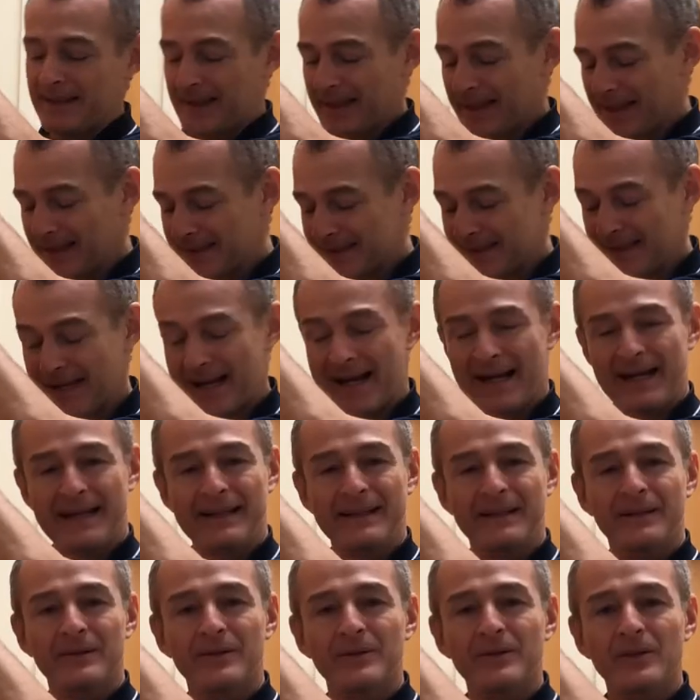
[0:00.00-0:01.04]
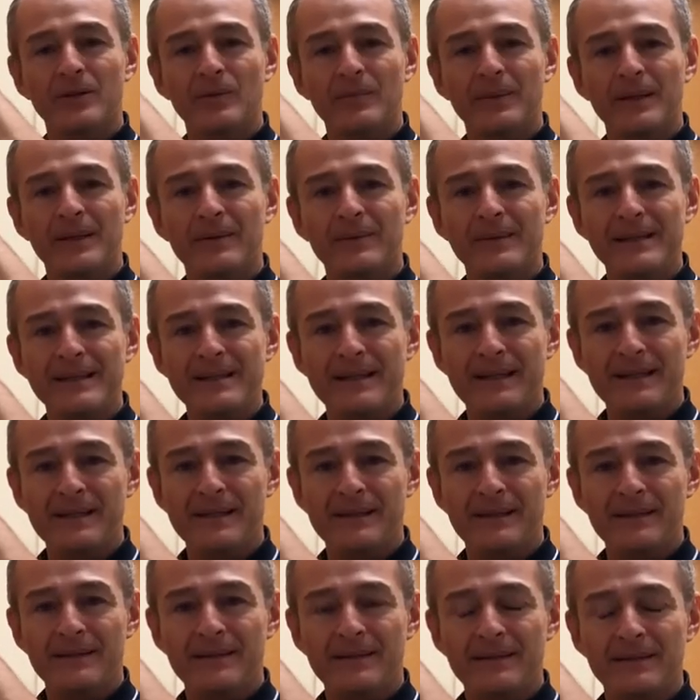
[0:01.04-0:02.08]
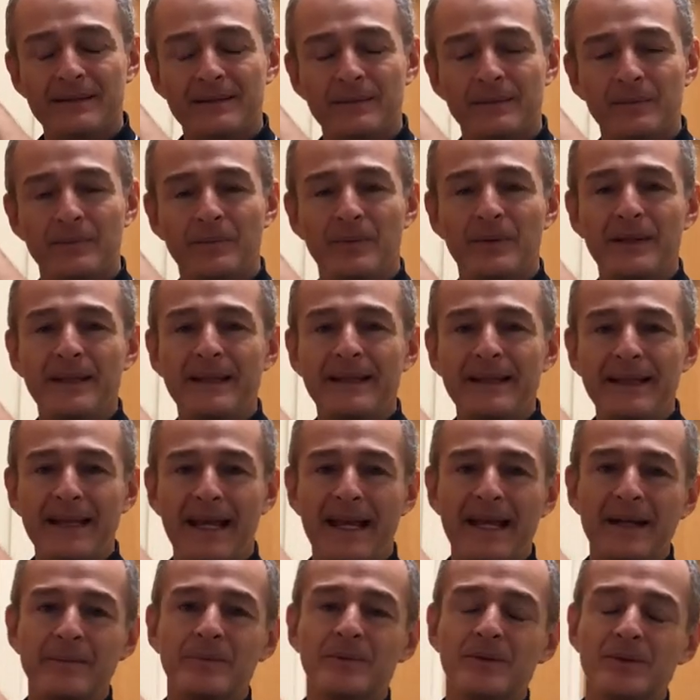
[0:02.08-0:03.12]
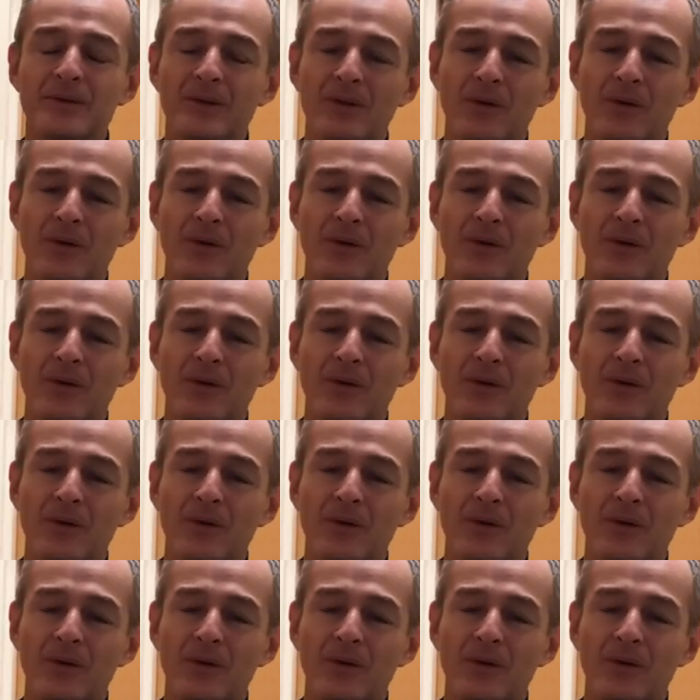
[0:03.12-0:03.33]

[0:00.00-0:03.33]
is adding a little bit of resistance, being able to